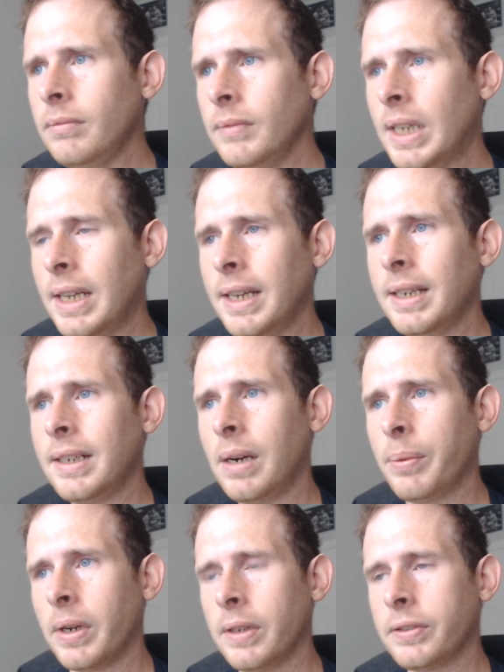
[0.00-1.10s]
and I
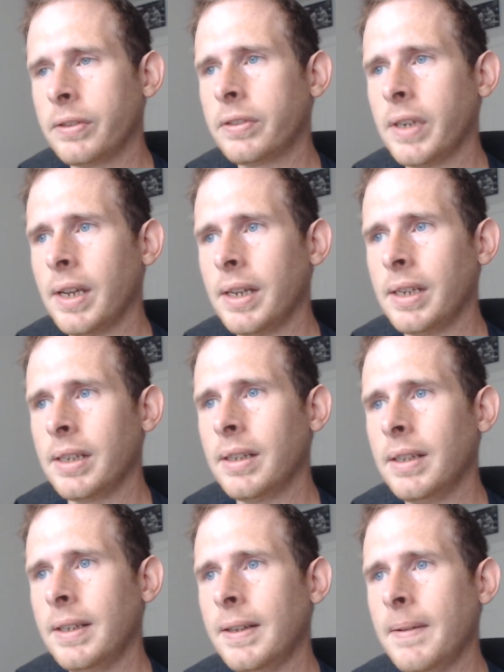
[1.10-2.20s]
would also say
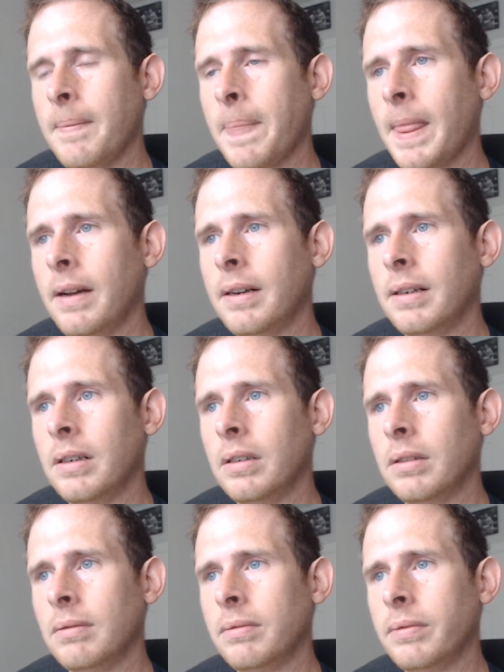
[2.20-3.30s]

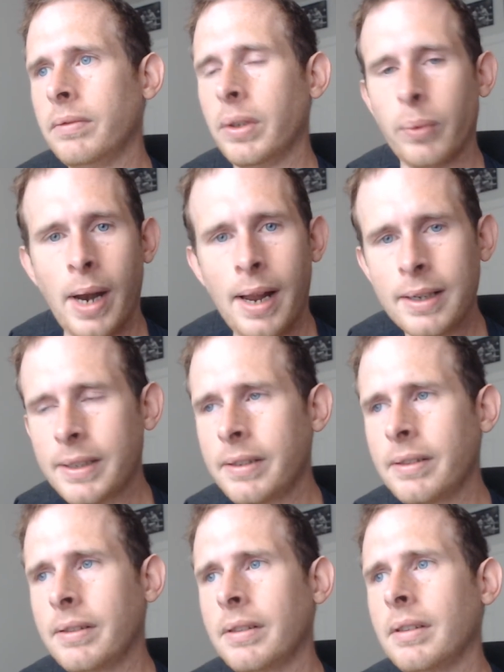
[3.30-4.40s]
uh, The Rock,
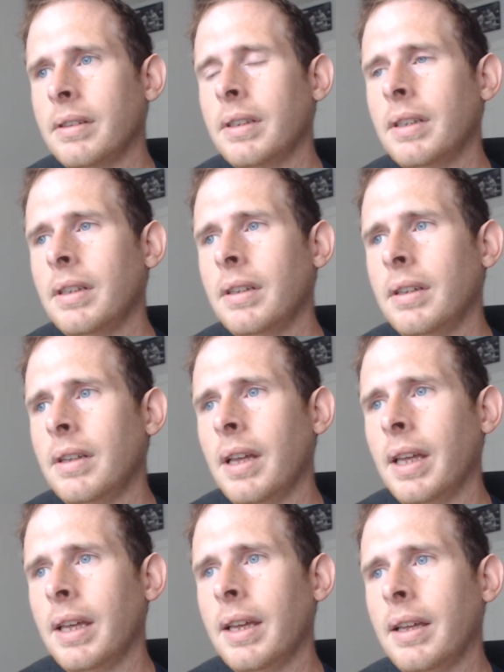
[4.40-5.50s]

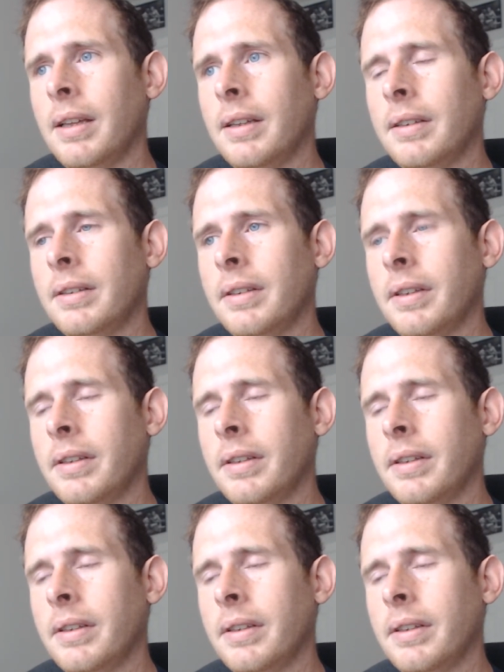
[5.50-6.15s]
and